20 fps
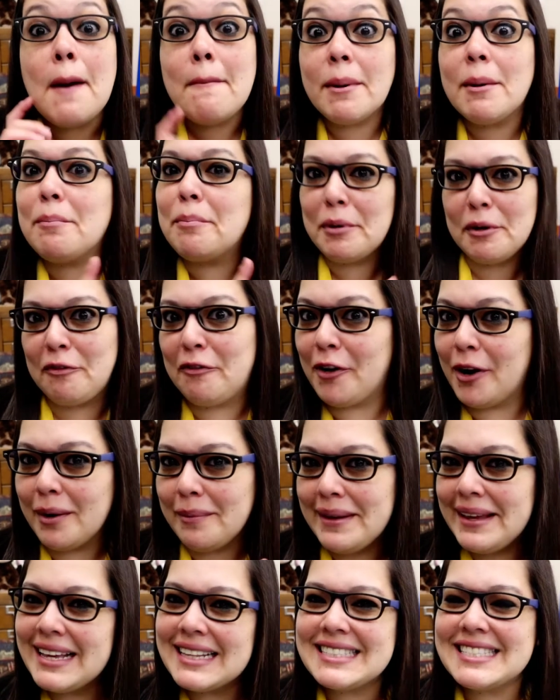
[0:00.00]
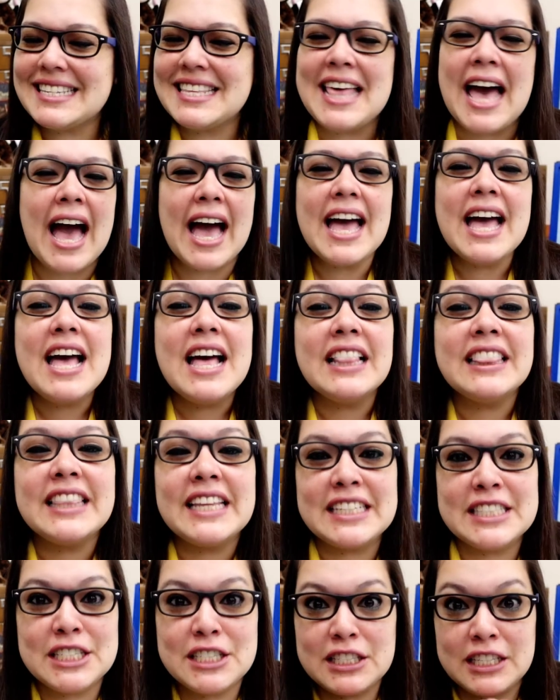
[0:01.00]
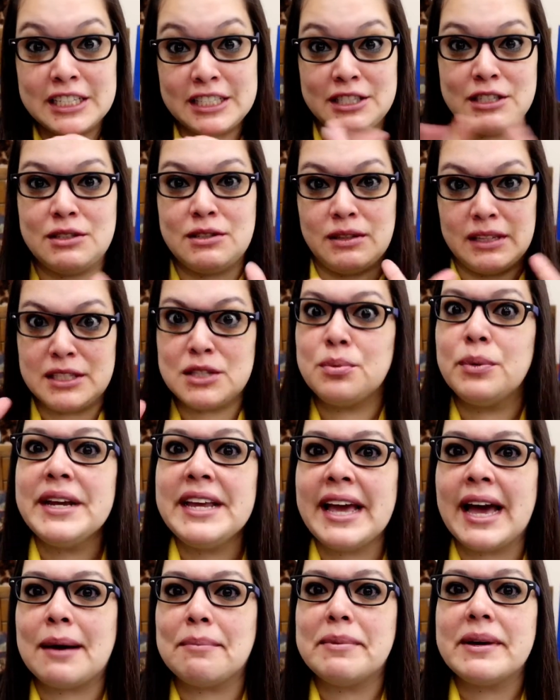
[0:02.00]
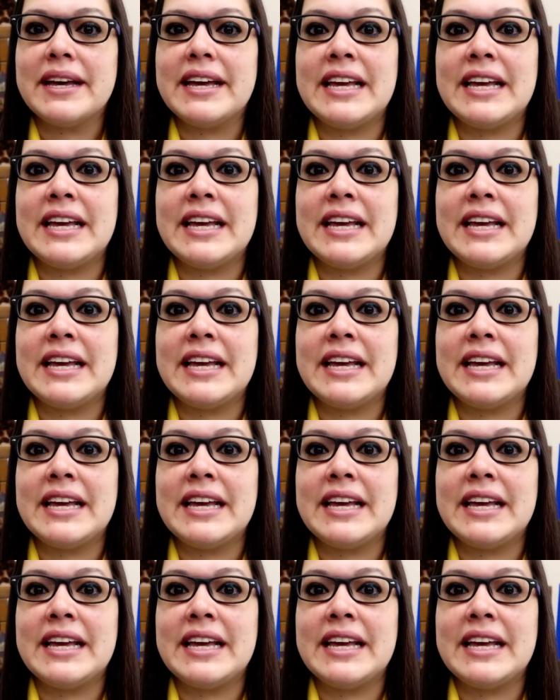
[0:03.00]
But before we get to that, let's let's let's recap